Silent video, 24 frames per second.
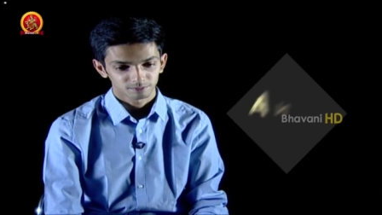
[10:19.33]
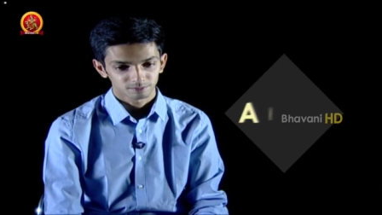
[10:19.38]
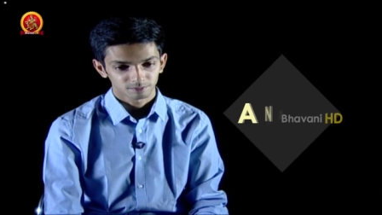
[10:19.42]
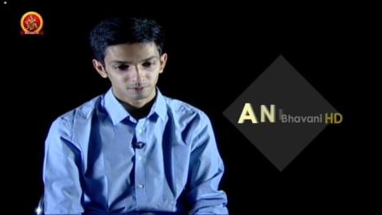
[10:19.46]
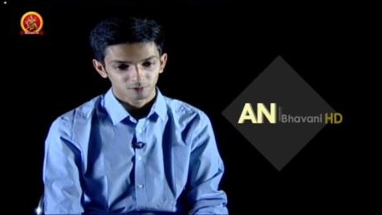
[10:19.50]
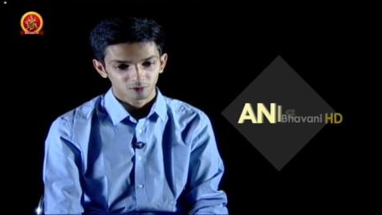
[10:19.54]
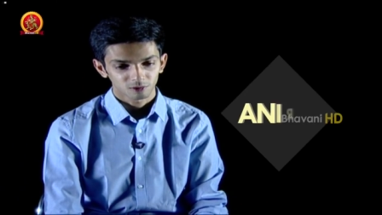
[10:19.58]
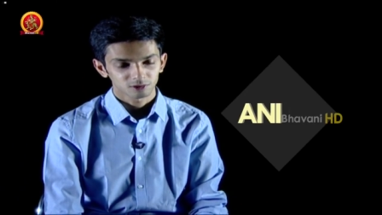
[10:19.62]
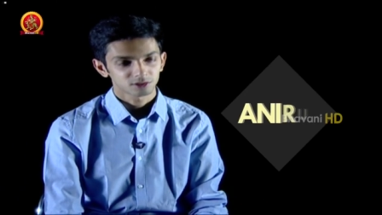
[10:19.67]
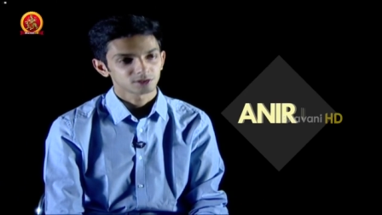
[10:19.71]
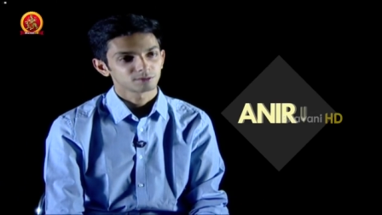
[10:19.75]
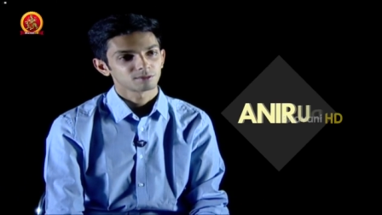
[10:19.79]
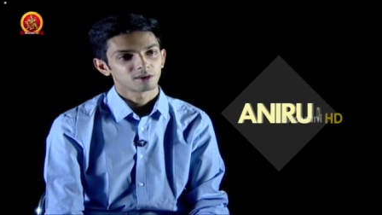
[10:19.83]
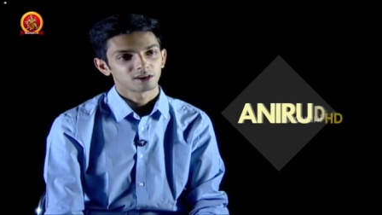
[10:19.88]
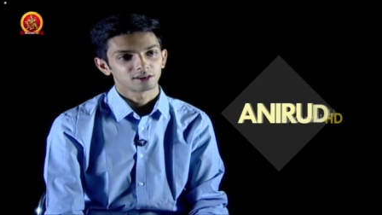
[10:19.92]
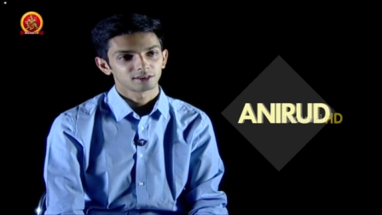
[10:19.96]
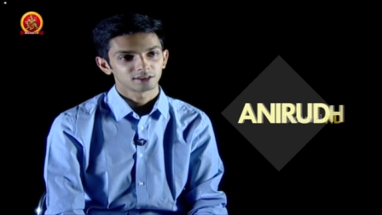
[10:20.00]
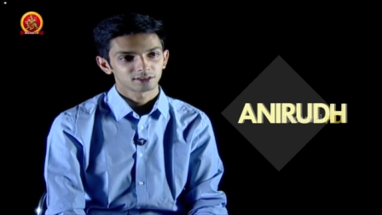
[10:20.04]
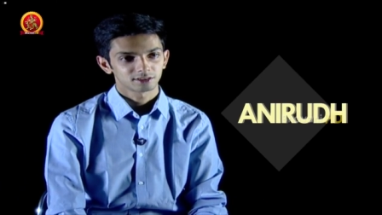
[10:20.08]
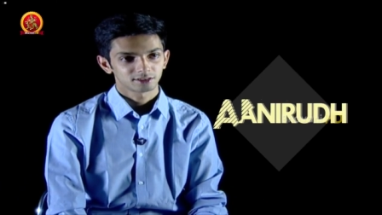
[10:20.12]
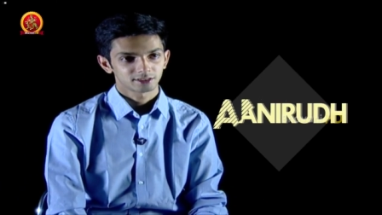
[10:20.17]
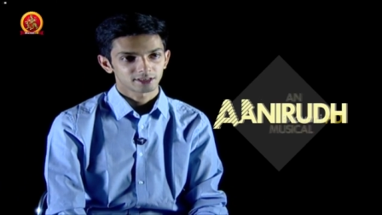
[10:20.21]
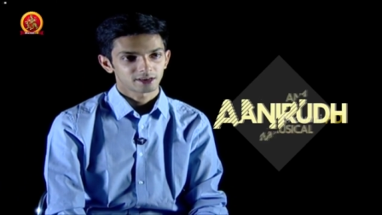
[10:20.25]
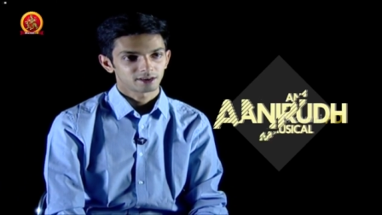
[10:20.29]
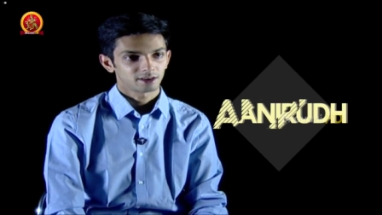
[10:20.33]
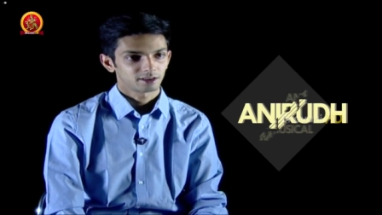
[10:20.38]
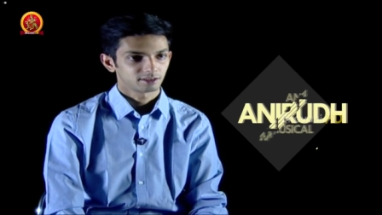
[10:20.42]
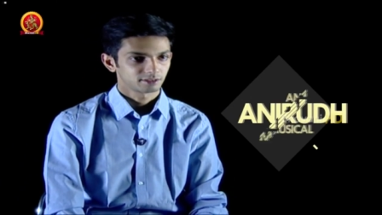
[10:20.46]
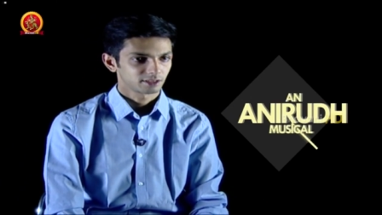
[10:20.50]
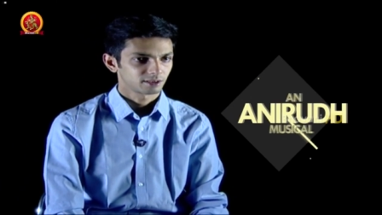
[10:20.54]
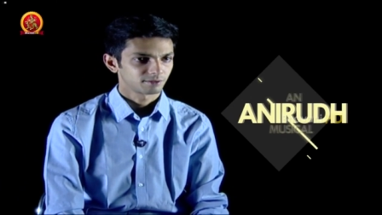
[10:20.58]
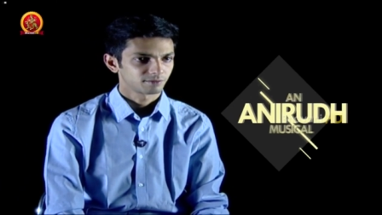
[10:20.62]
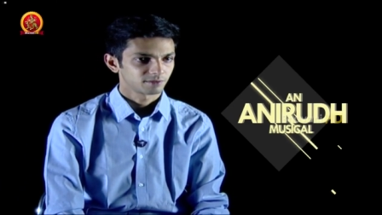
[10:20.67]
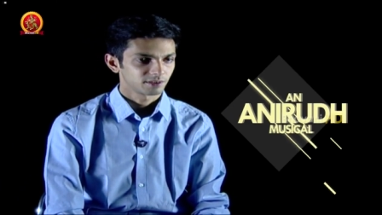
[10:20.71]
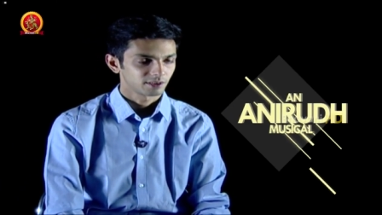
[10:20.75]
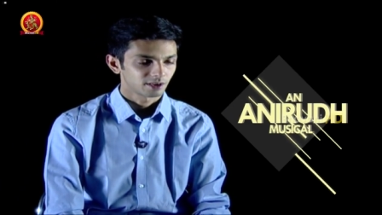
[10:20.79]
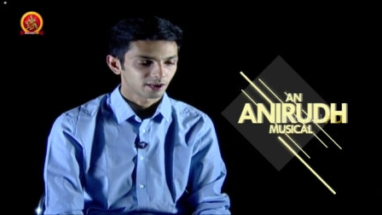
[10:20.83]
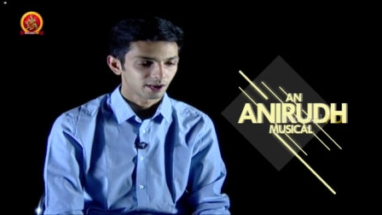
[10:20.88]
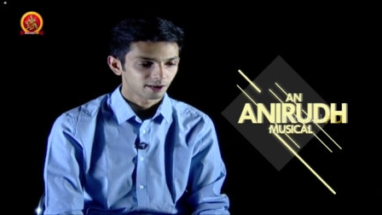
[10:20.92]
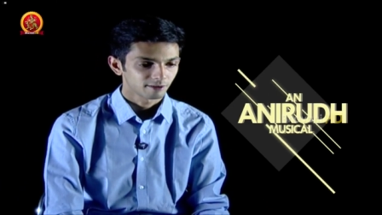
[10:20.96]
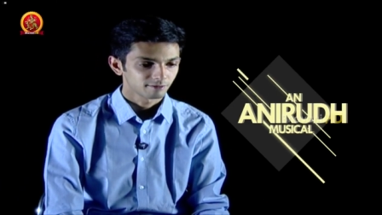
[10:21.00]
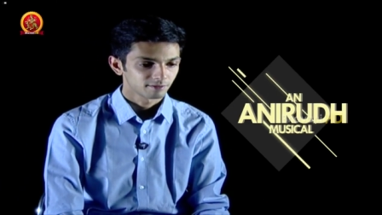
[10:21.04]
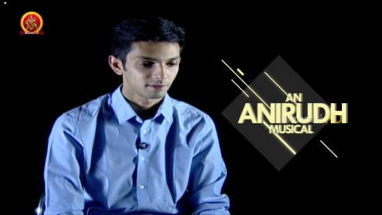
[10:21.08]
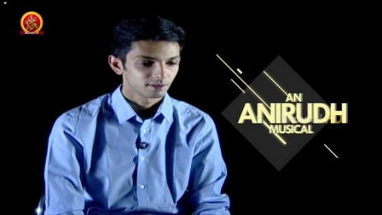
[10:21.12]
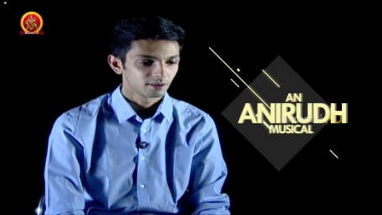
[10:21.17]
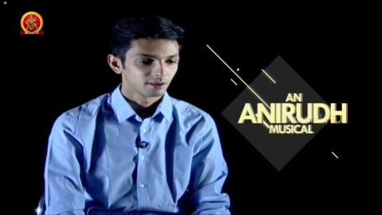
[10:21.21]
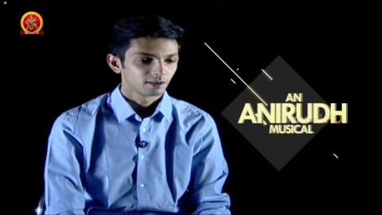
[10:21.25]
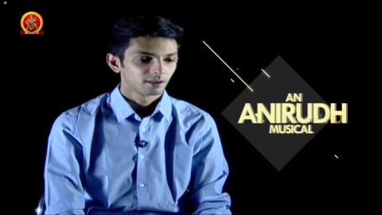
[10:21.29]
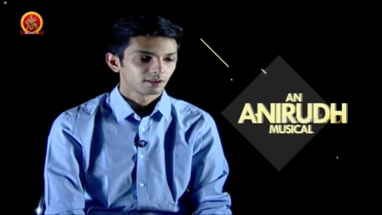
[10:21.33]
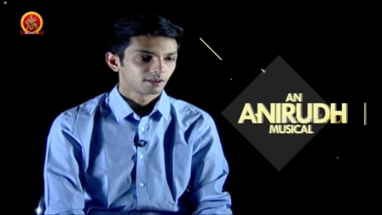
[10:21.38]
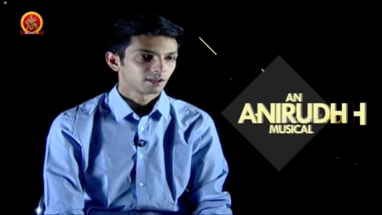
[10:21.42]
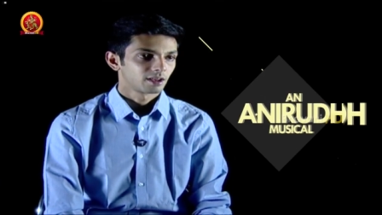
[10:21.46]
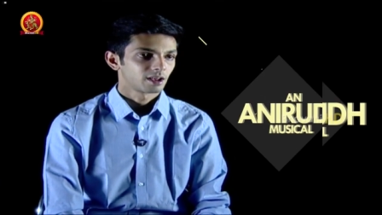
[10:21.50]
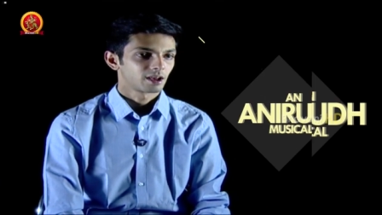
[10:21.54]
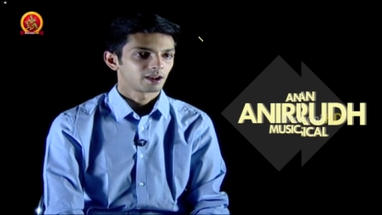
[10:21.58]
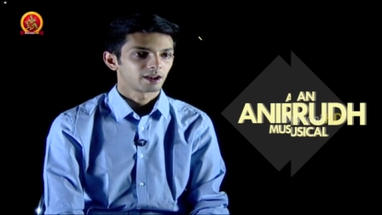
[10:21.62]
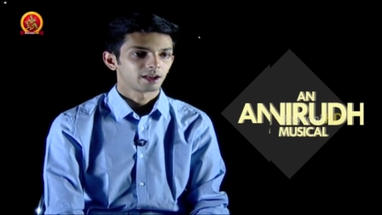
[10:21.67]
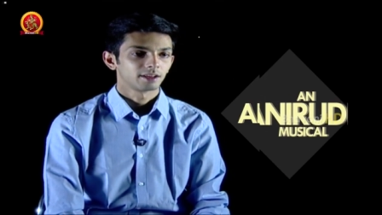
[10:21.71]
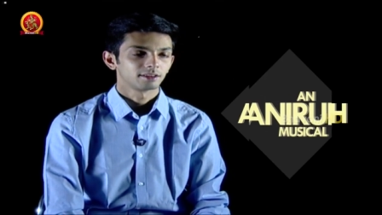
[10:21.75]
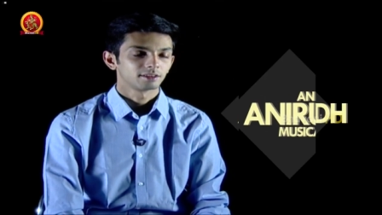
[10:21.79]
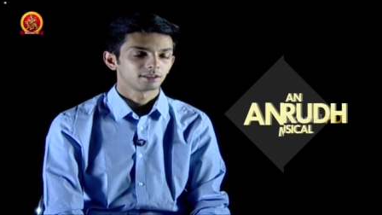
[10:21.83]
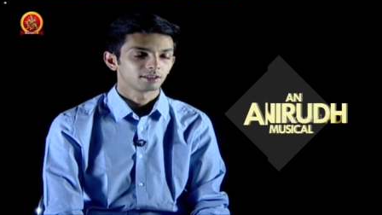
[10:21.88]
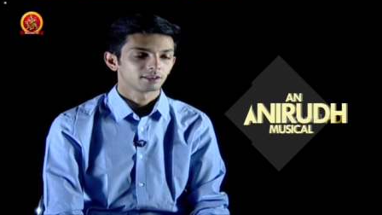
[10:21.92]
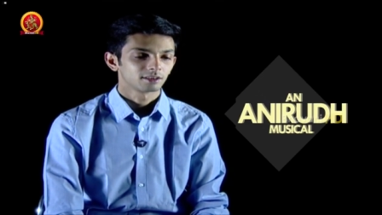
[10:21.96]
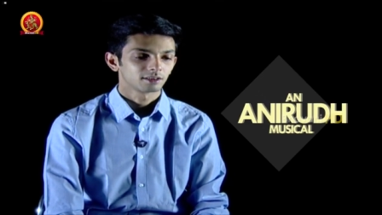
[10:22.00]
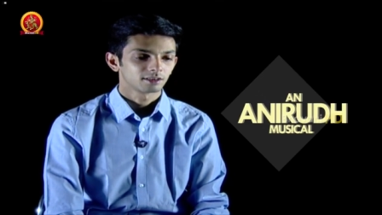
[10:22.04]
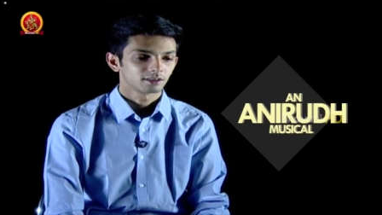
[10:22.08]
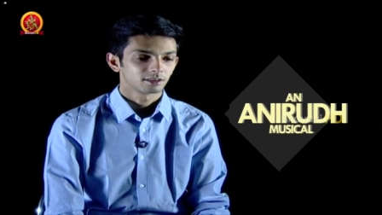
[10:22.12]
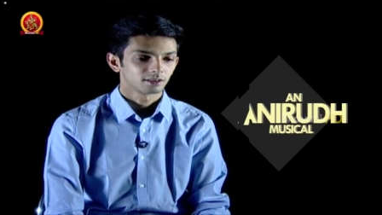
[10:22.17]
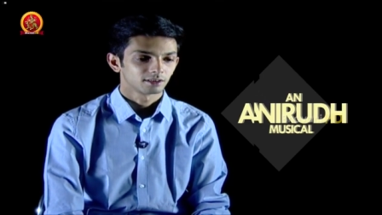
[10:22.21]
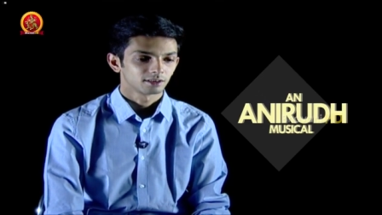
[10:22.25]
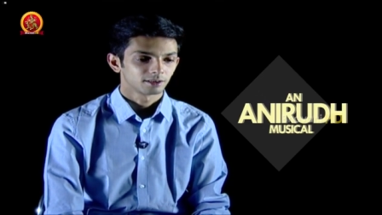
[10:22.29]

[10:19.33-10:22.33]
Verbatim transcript: awesome understanding that we have, and I think